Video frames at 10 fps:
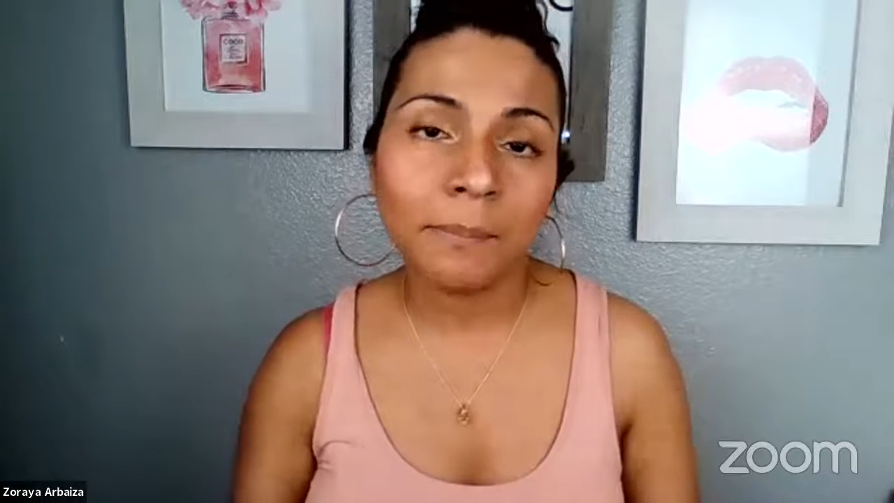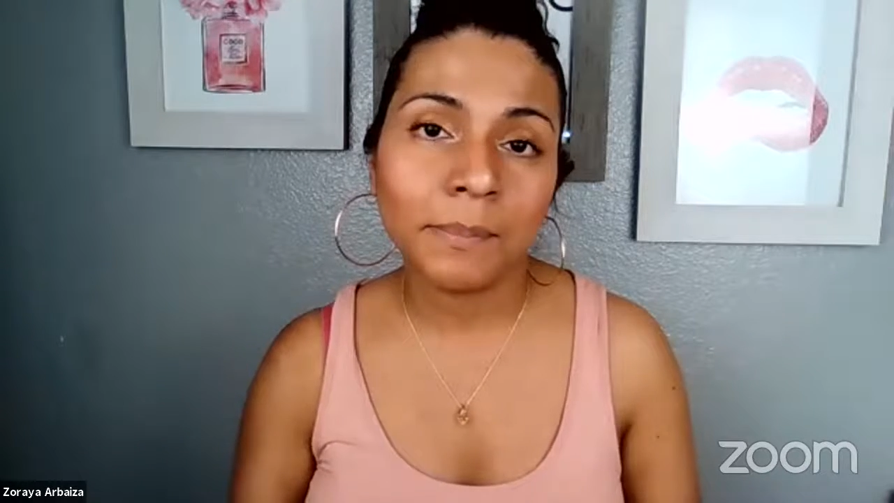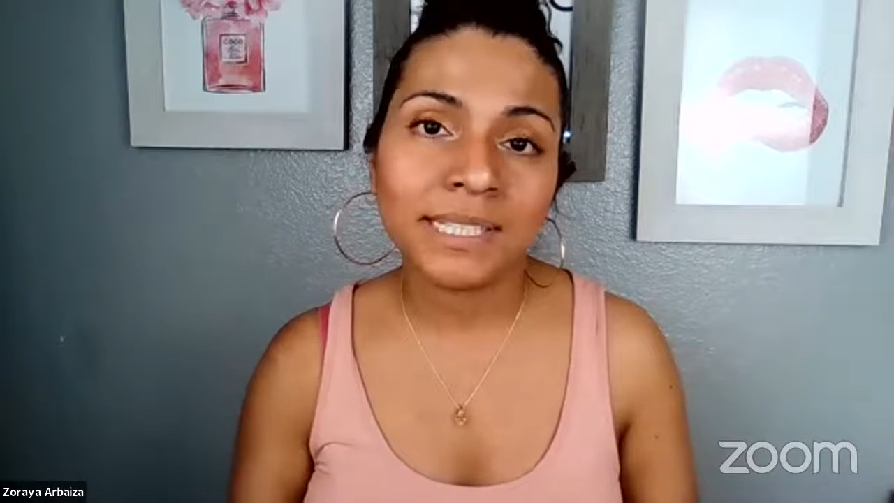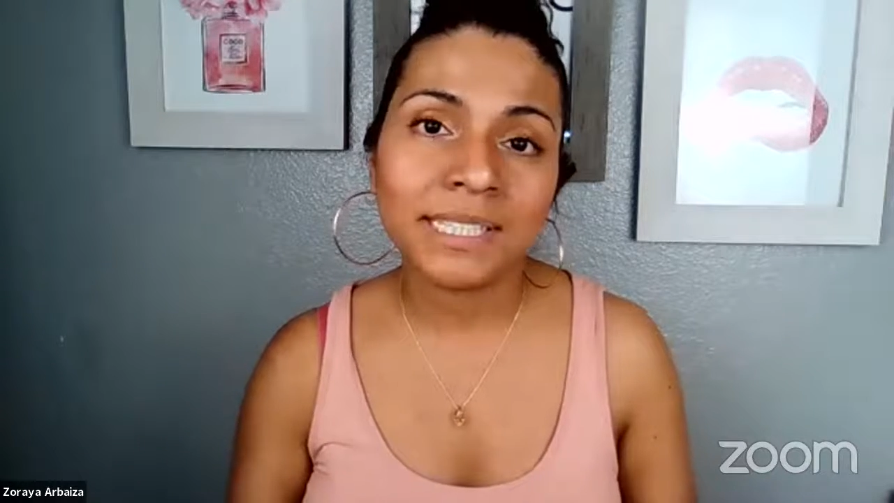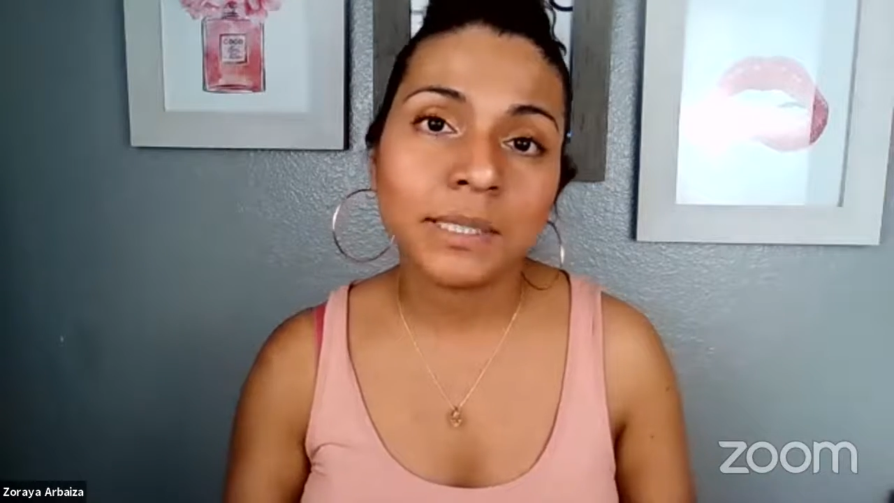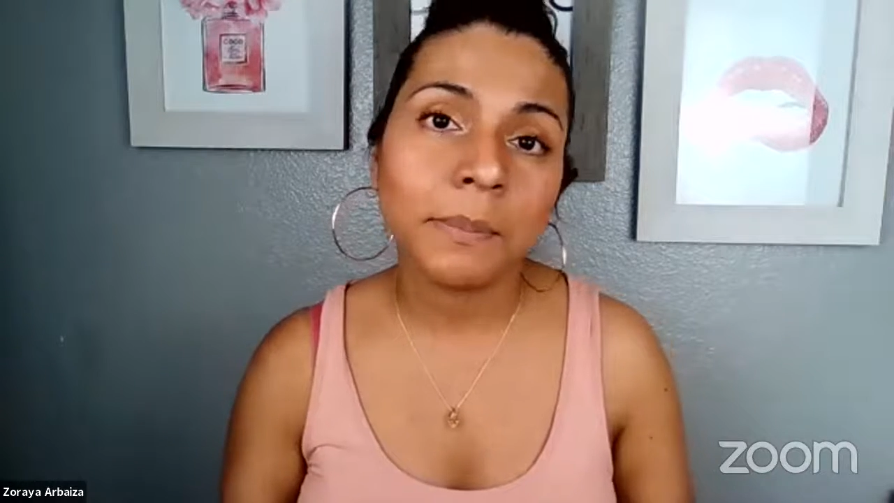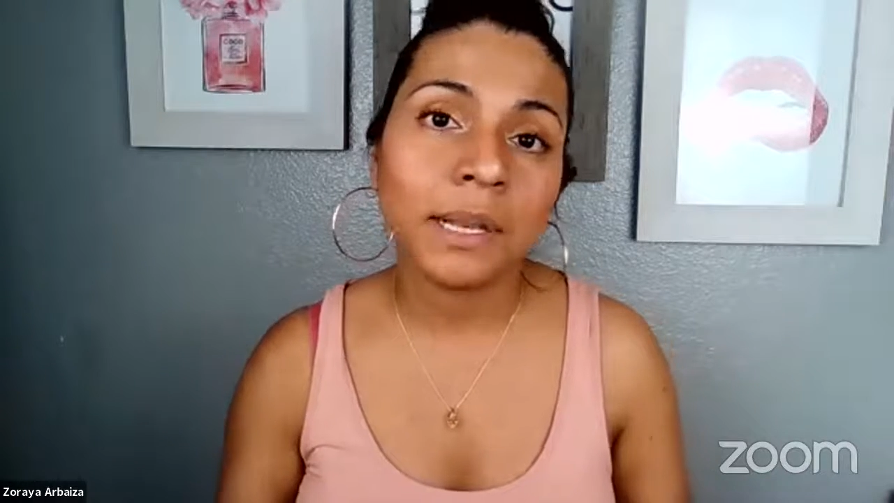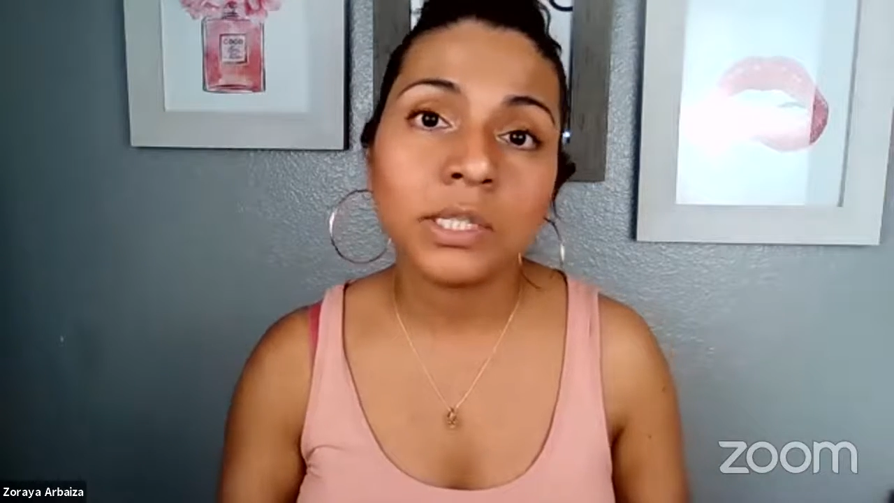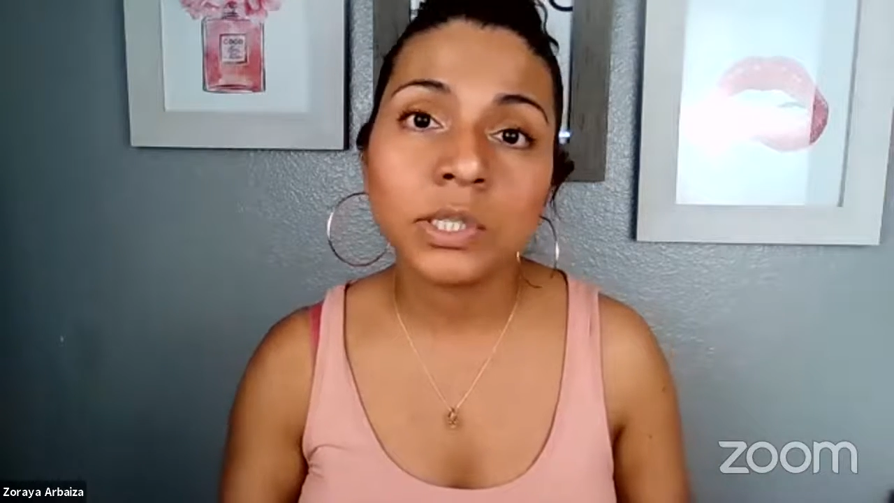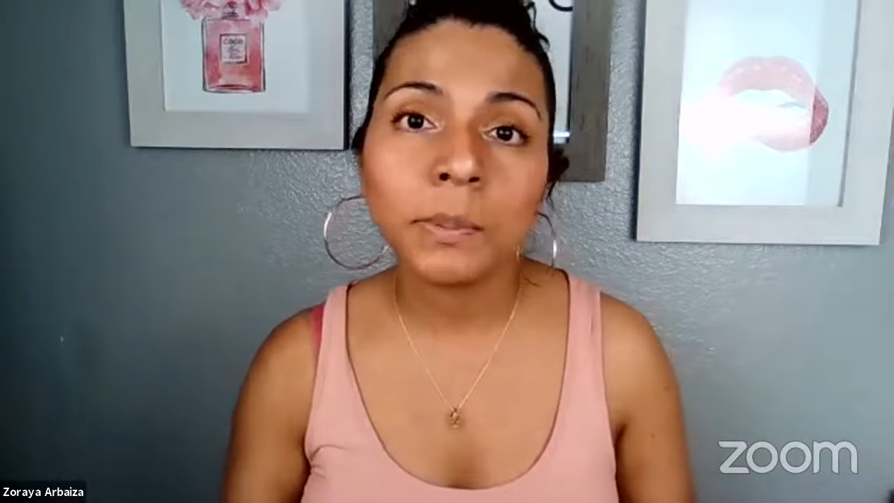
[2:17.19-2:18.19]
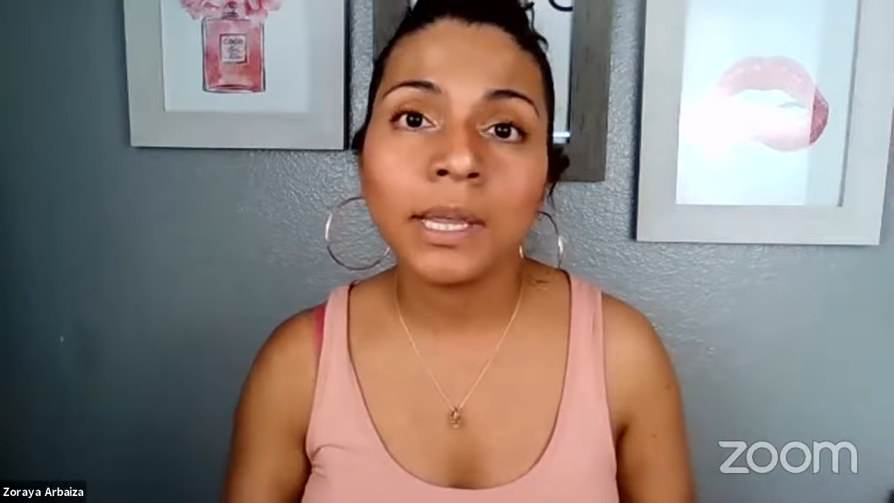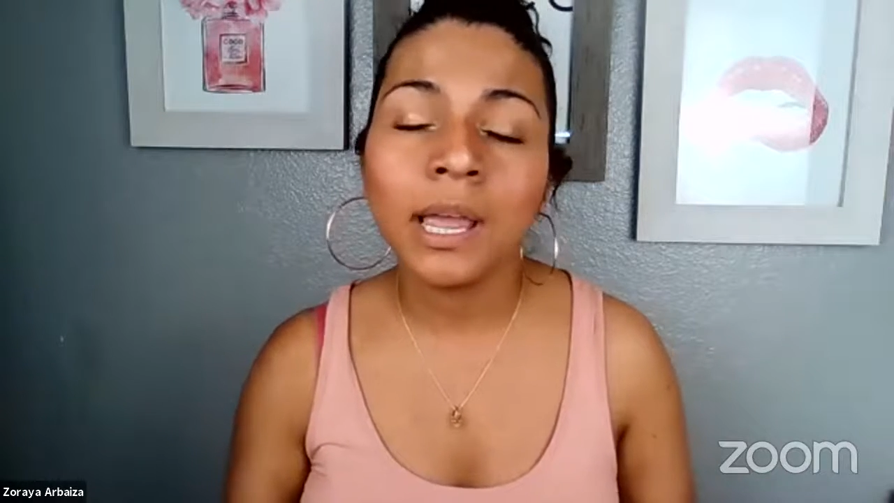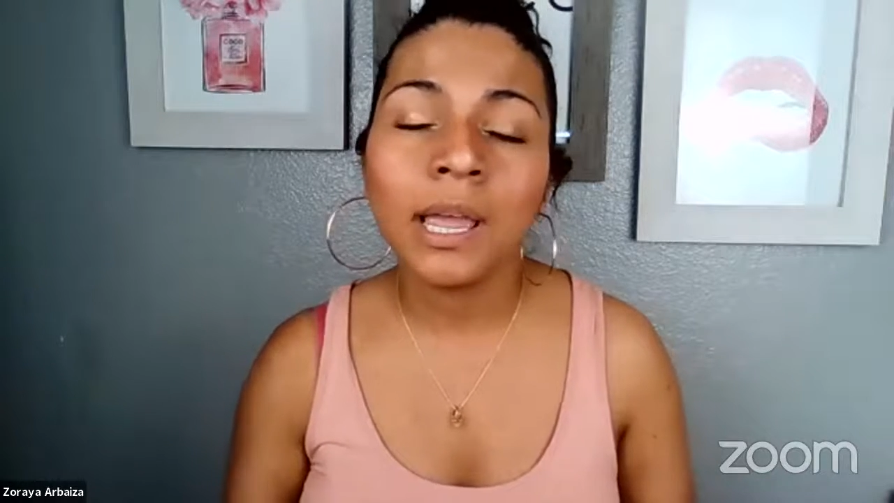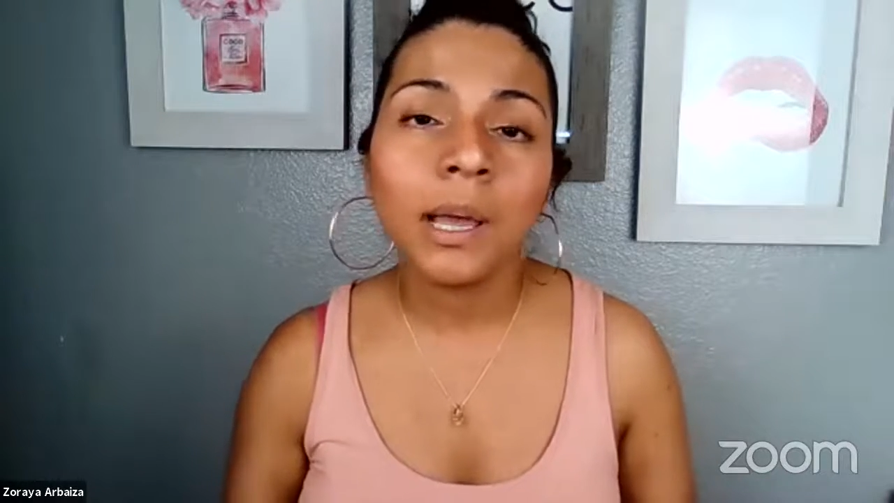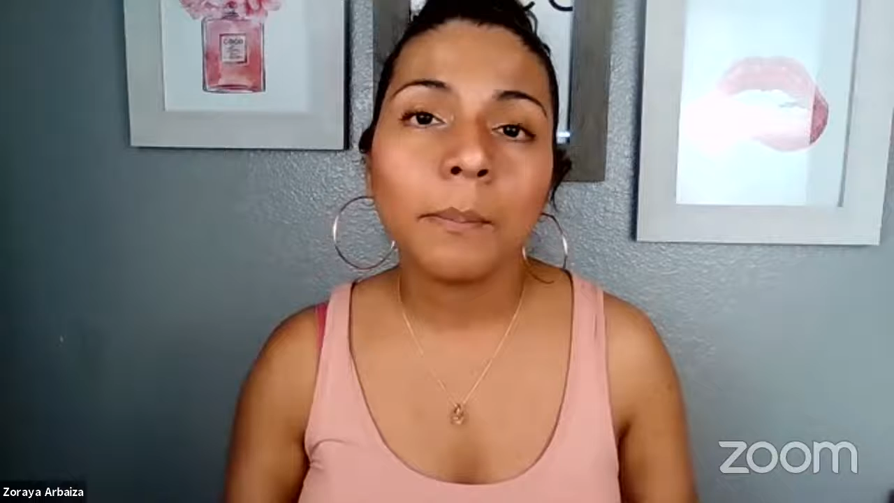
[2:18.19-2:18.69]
in business management,